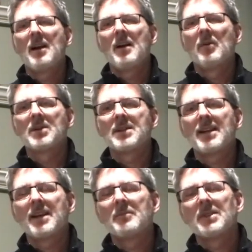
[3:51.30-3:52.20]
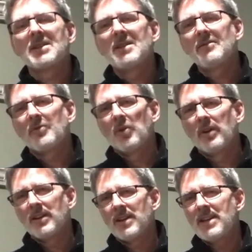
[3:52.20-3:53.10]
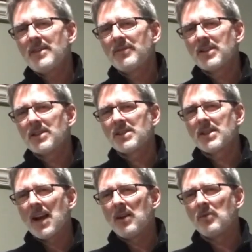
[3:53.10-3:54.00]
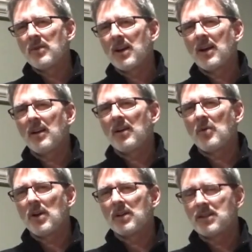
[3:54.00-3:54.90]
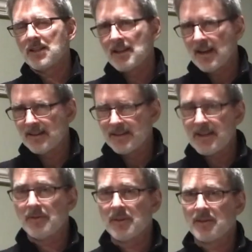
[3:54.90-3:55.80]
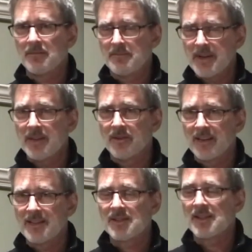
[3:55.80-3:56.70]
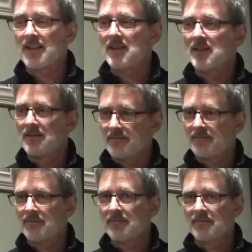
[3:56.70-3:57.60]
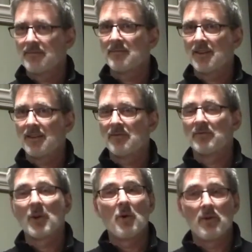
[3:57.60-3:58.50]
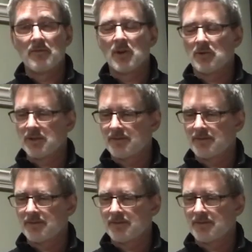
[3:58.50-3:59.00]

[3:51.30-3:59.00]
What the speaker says: Once again, I'm listening for an even sound quality and even meter, nice steady flow of notes.